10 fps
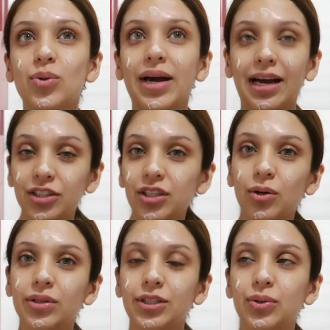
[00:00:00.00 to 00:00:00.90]
So I actually
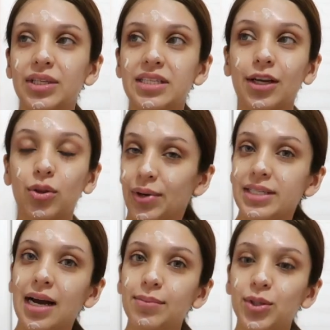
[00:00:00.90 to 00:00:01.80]
only do this like
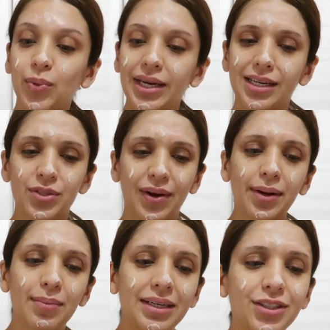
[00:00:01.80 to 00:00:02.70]
three times a week. It's
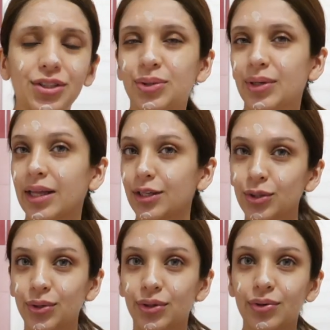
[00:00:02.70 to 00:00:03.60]
recommended to do it like
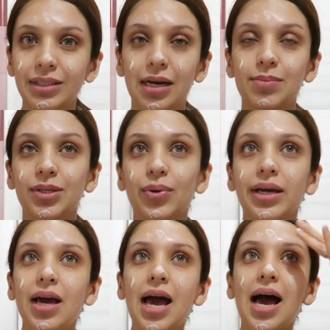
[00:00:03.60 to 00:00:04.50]
two to three times a
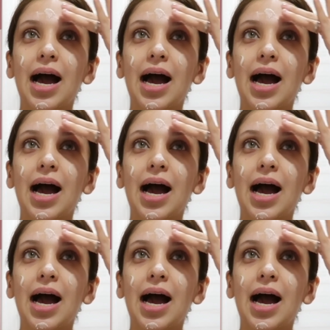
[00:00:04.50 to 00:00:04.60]
week.